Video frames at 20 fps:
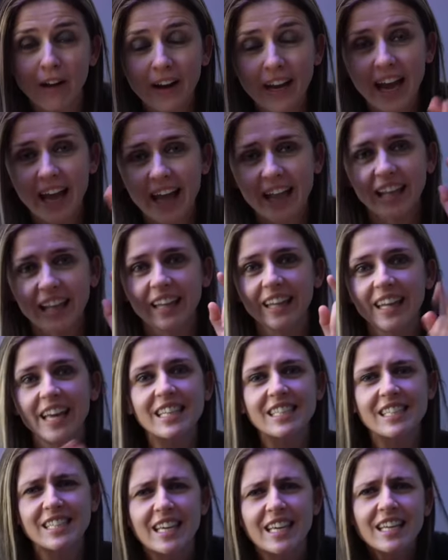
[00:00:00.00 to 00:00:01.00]
Okay,
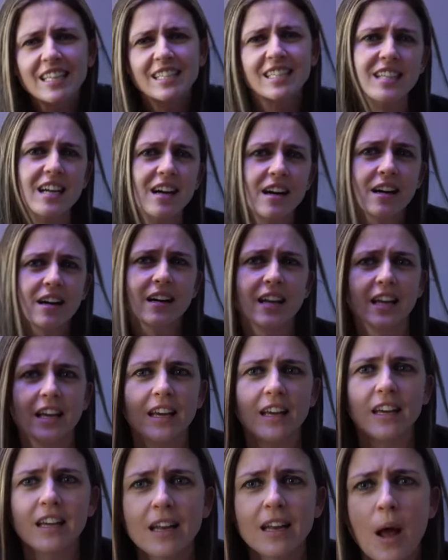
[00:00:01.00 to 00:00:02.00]
let's get
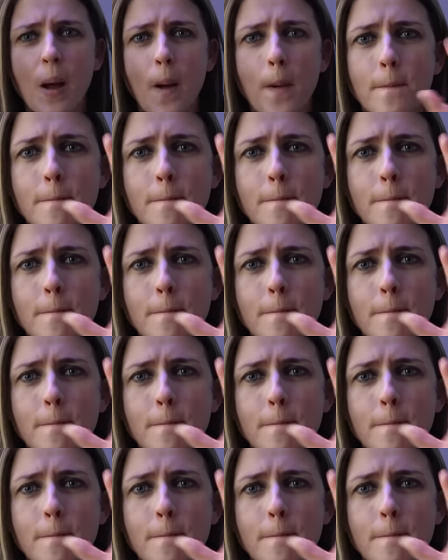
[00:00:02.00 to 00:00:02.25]
started.